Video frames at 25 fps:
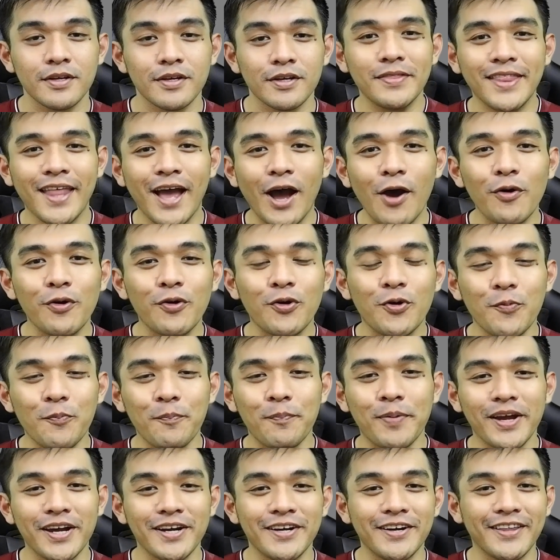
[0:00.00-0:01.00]
Now
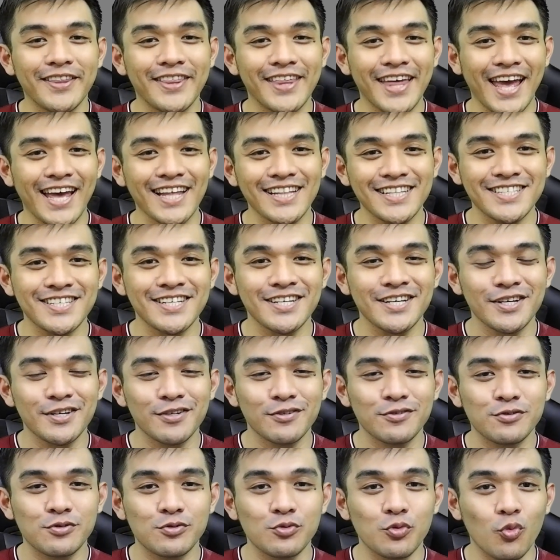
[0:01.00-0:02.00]
compare that
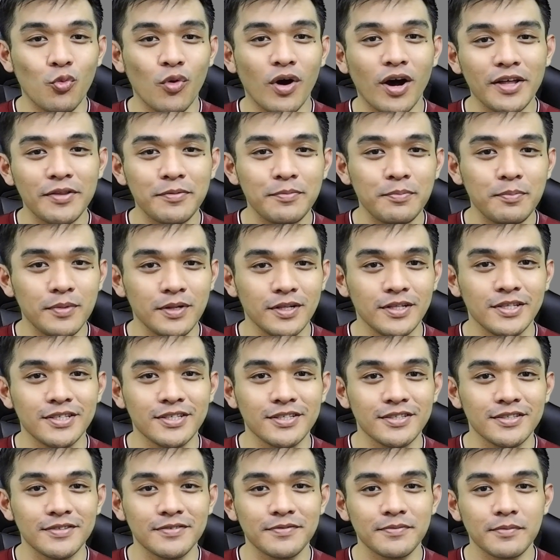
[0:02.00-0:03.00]
to 1 million.